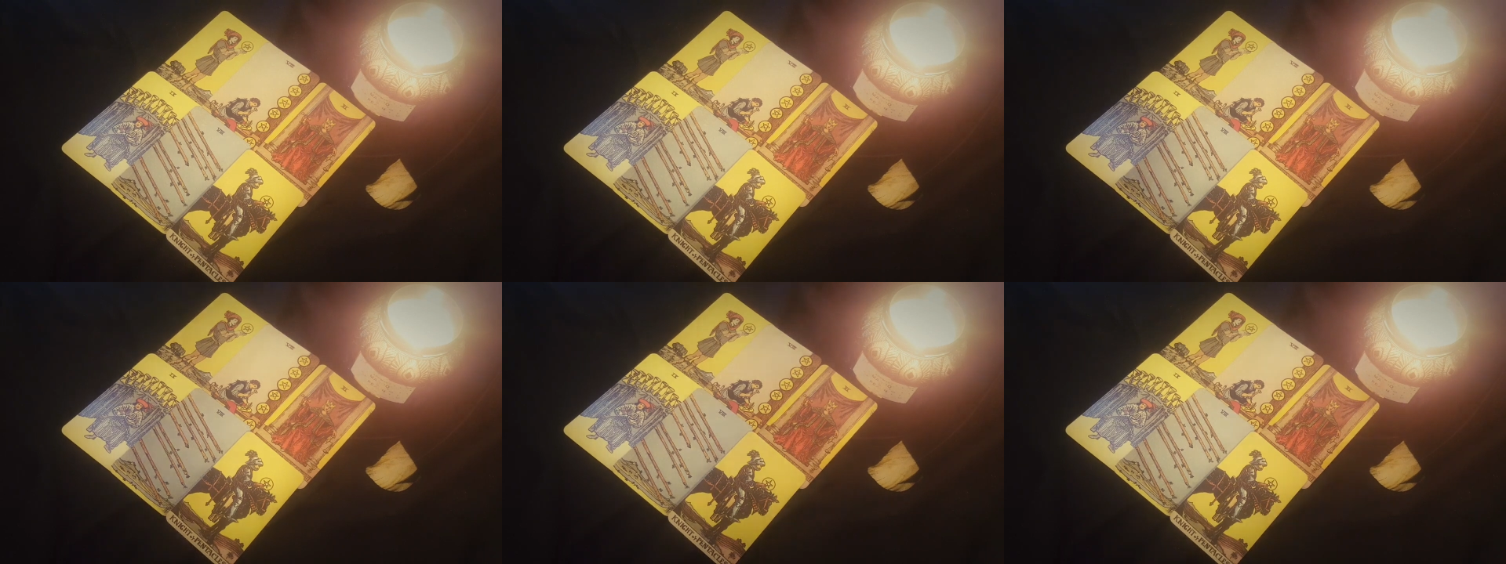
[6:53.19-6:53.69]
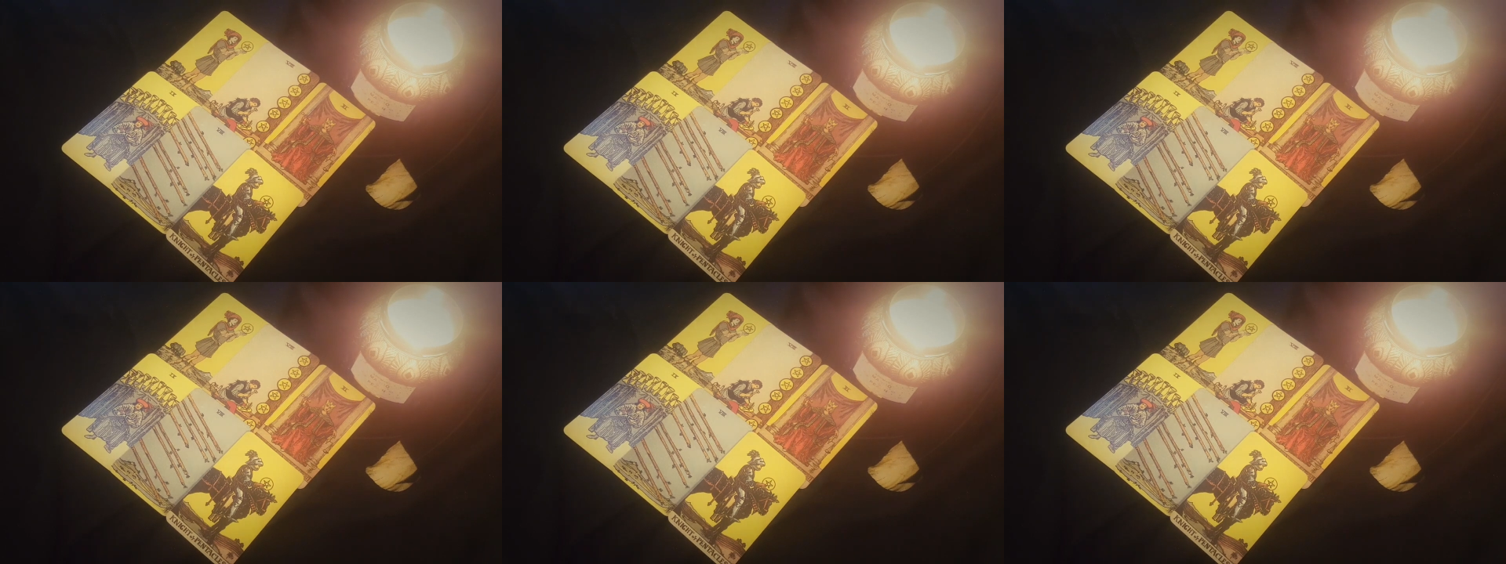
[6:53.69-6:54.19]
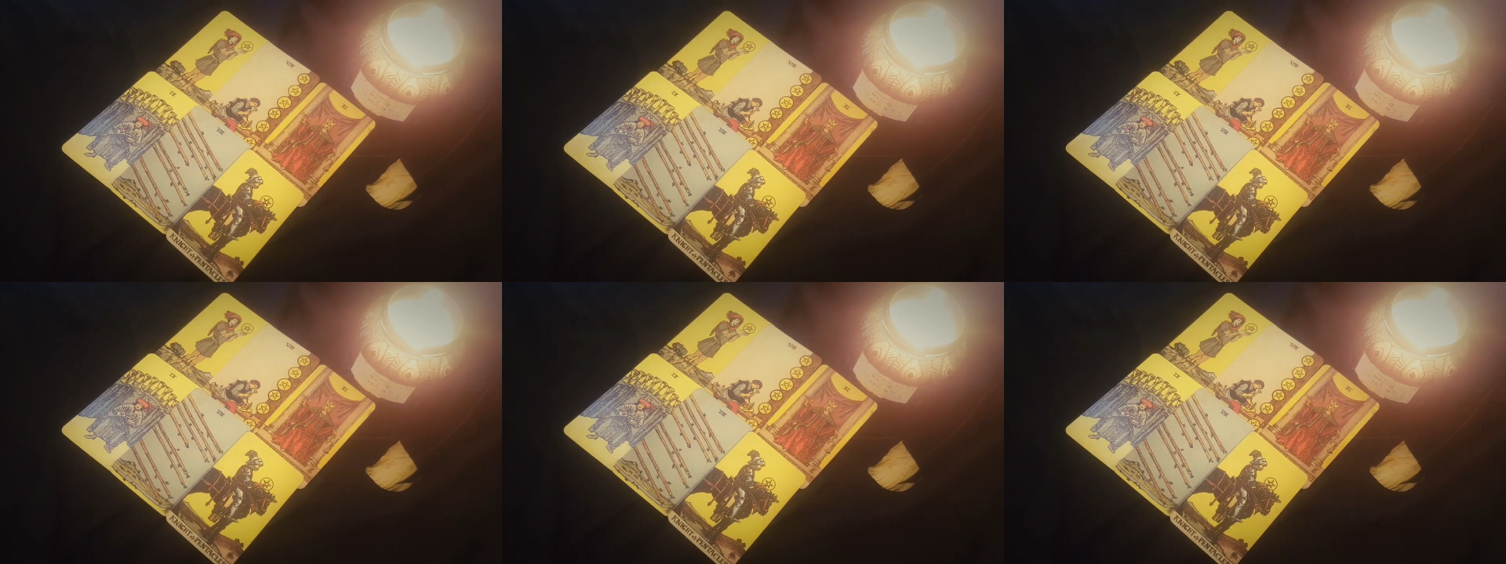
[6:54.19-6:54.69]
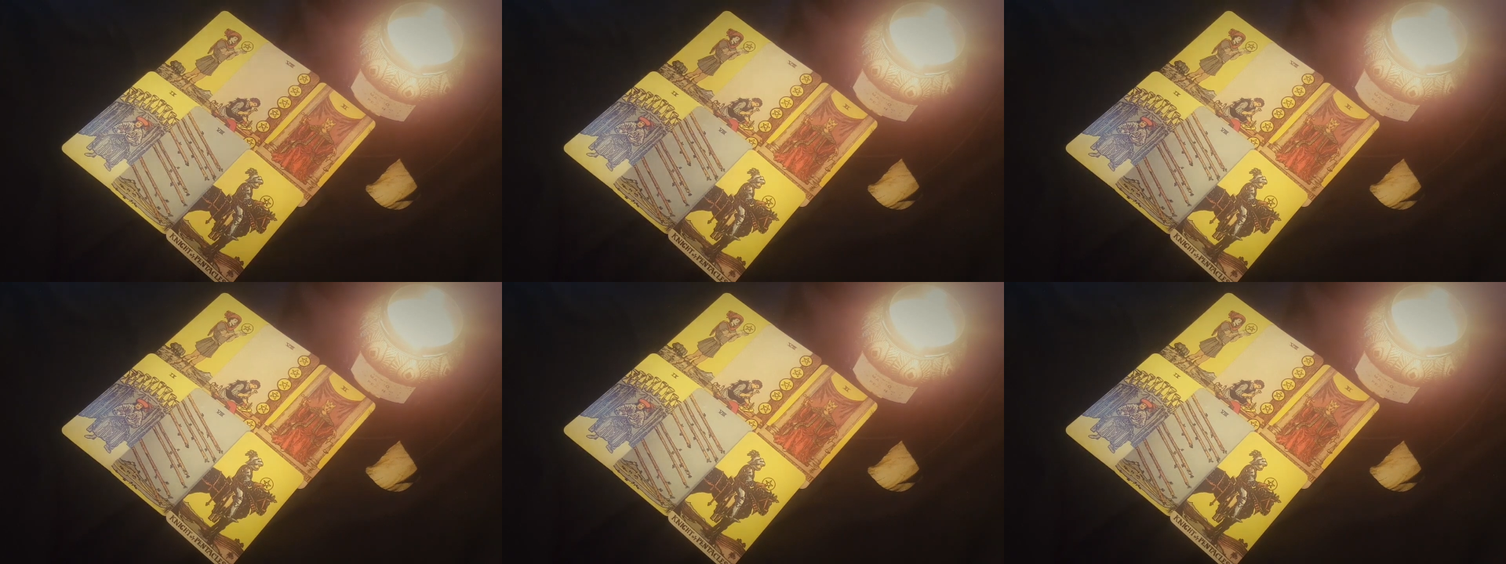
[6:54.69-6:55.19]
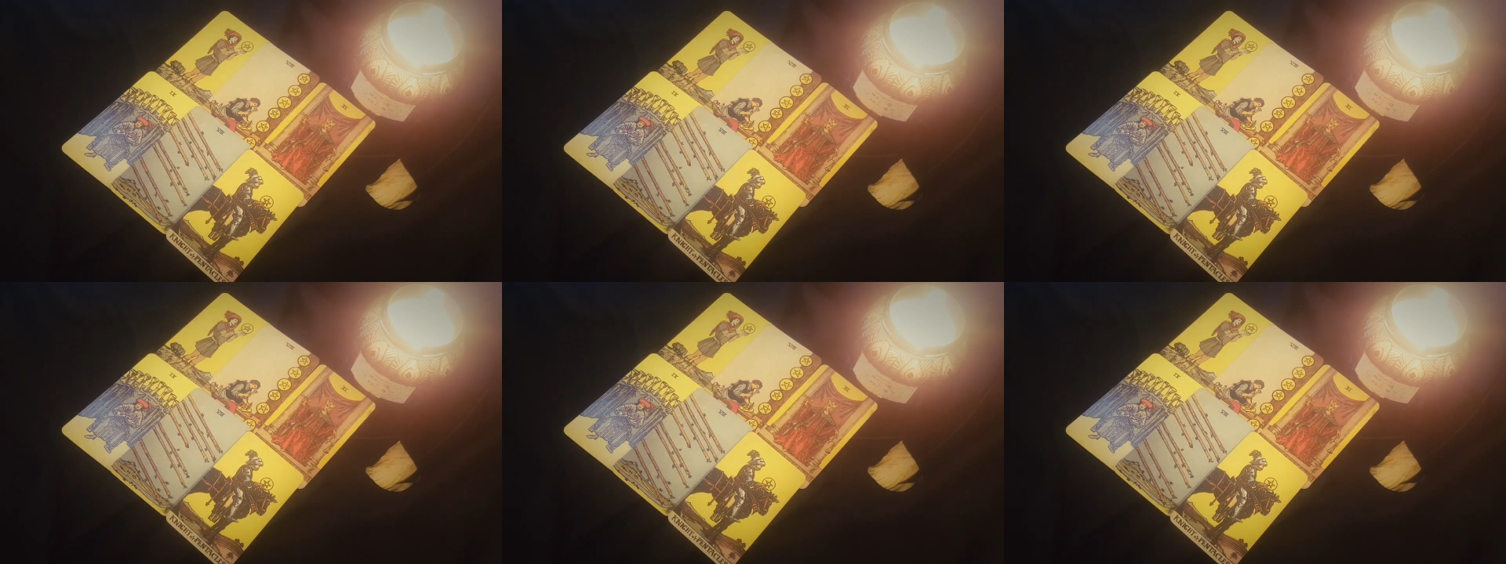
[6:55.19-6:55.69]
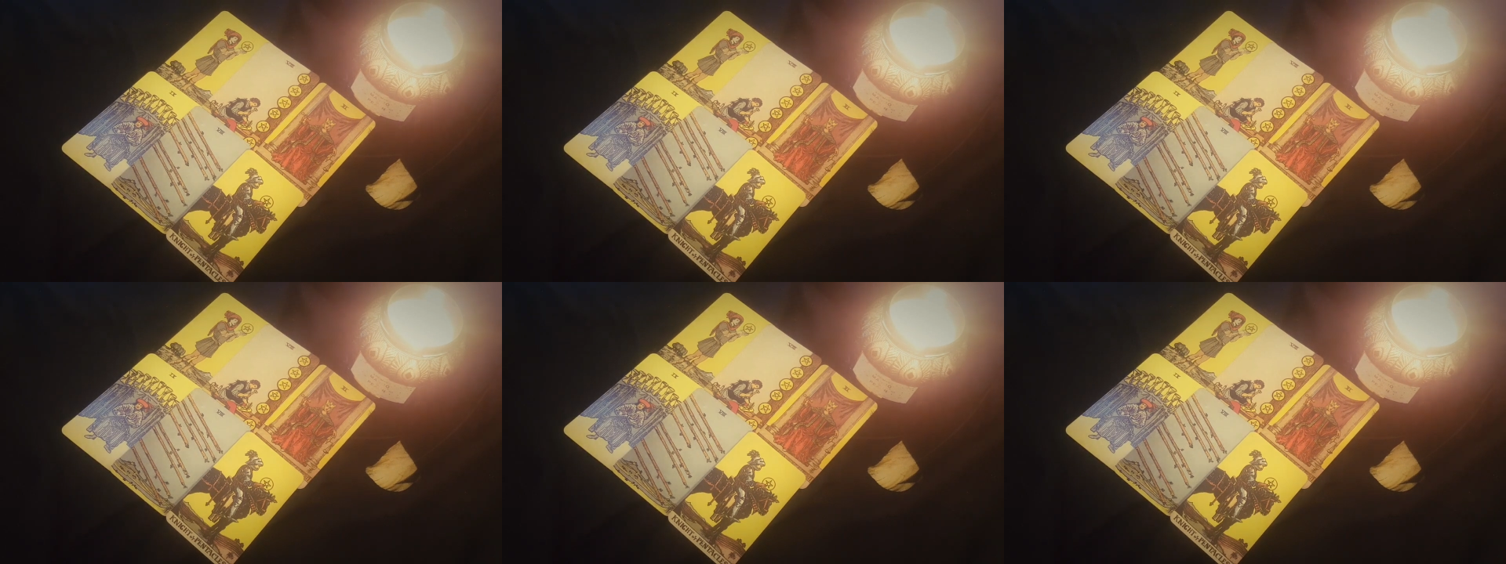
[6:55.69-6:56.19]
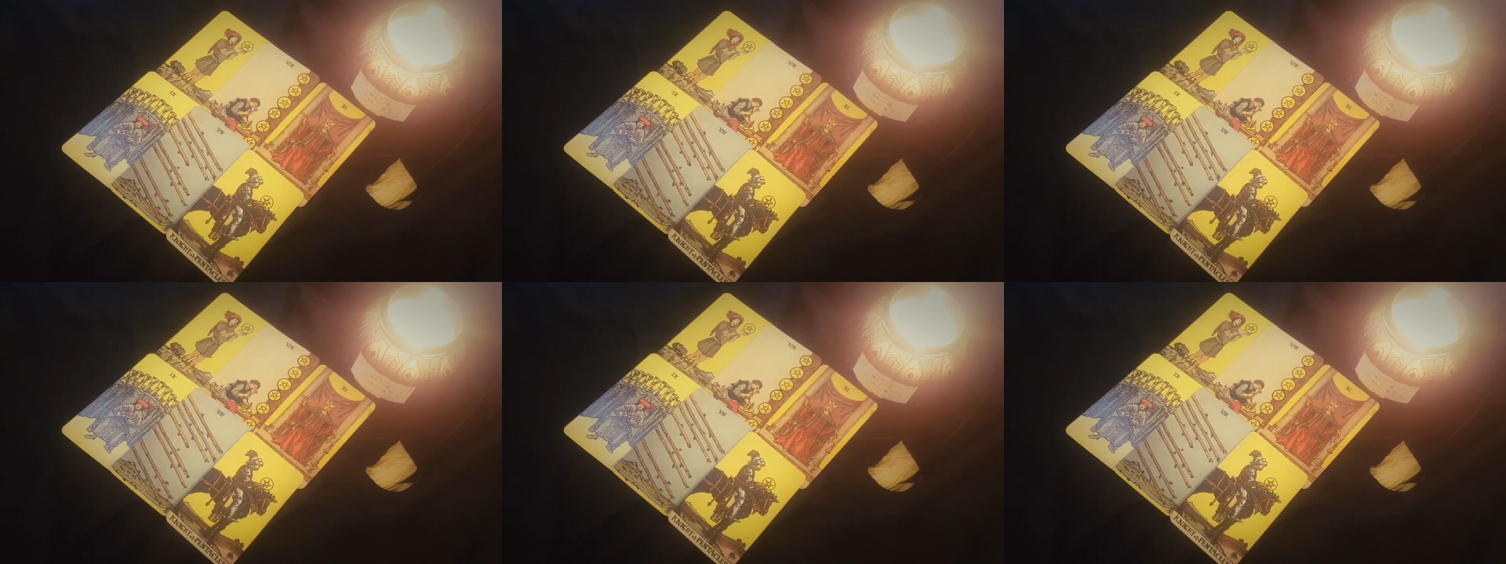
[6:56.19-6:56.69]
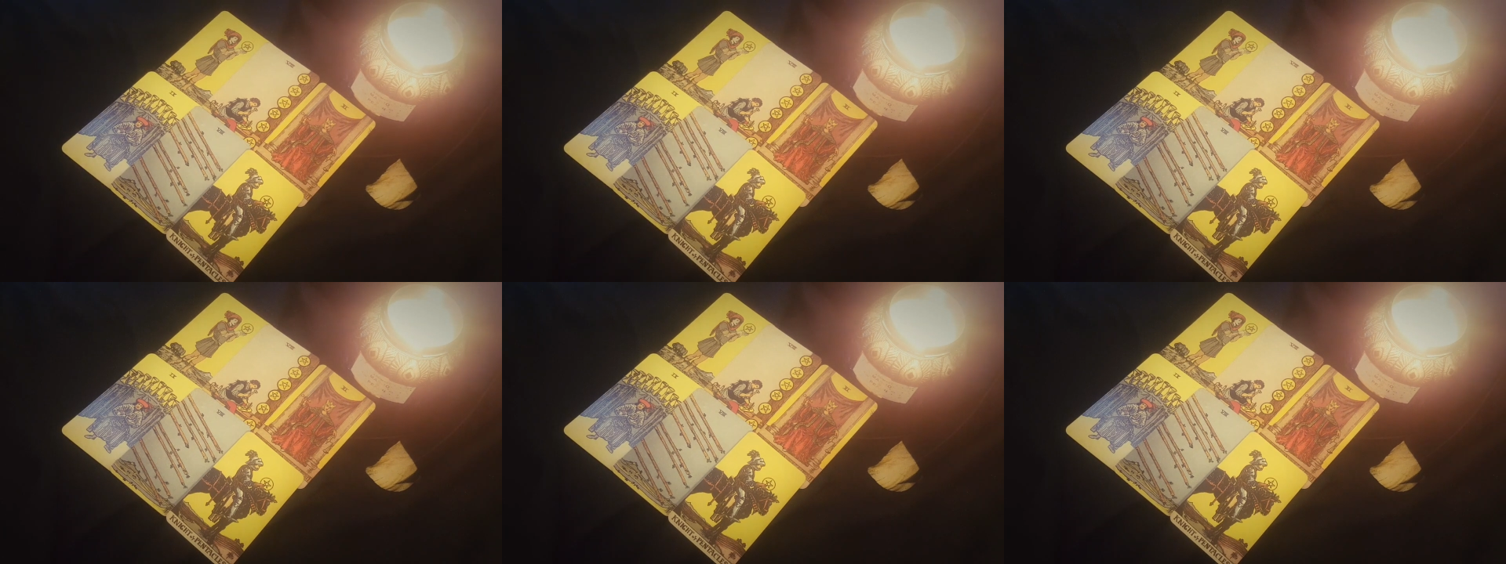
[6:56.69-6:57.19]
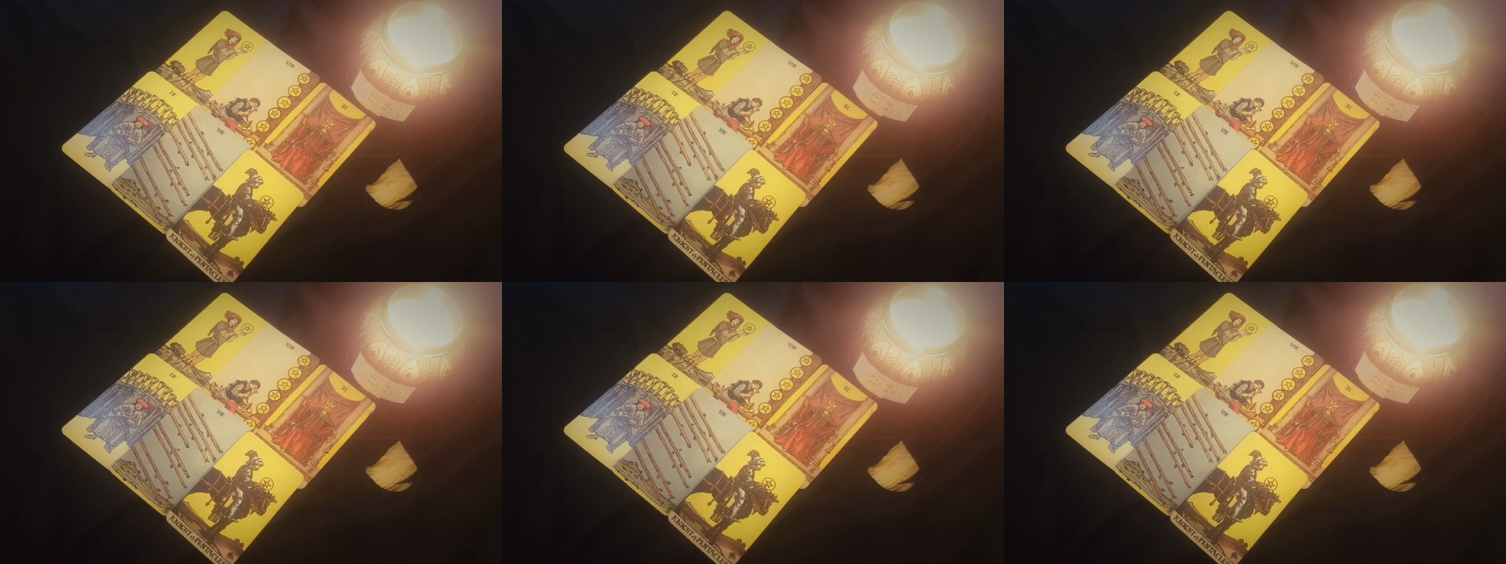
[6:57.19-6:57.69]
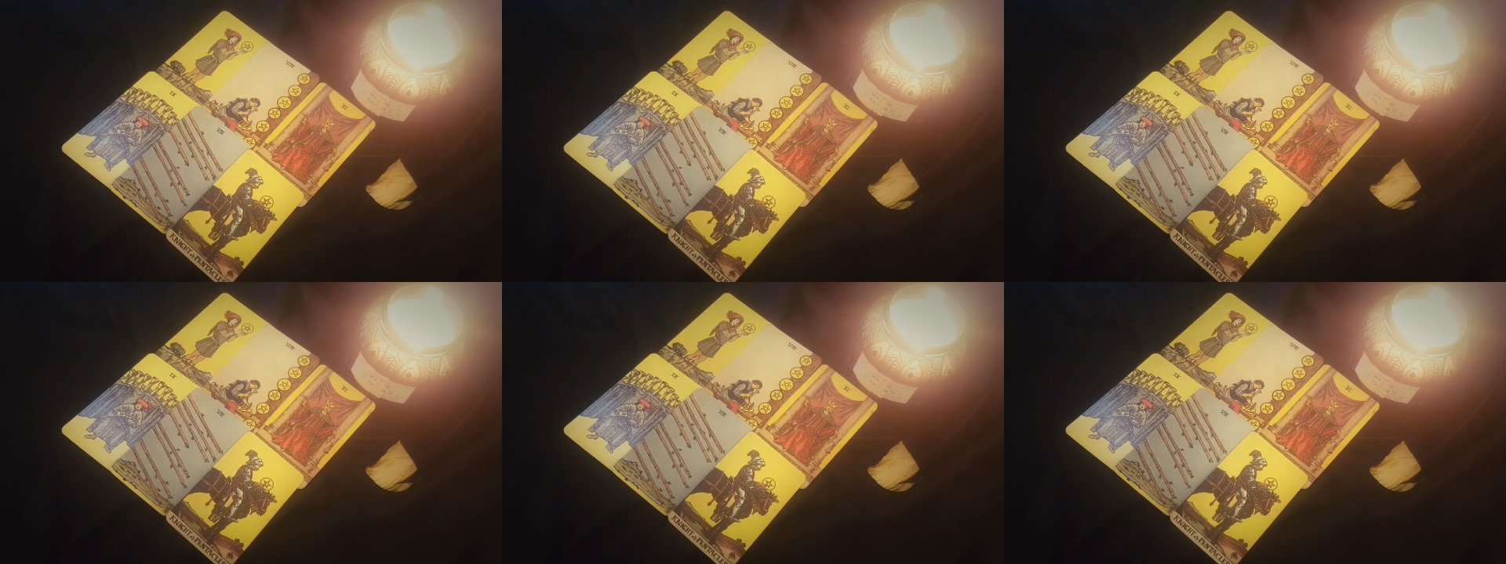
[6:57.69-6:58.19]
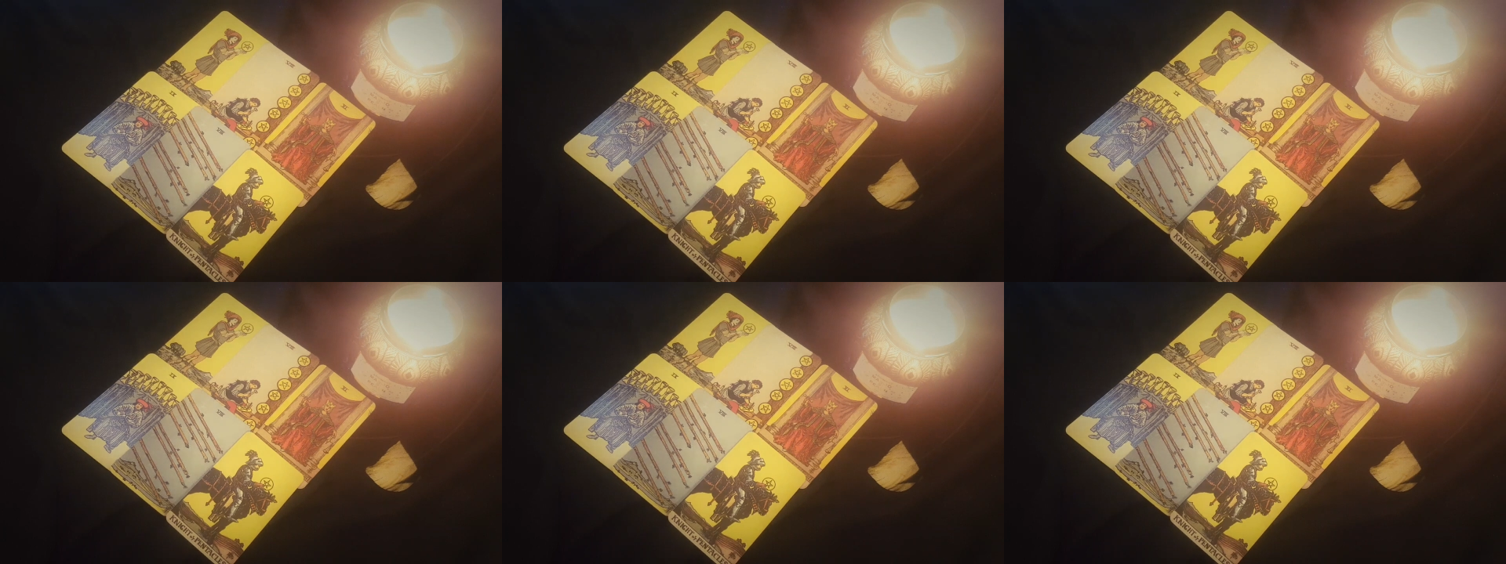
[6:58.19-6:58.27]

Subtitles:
[unreadable: no face in view]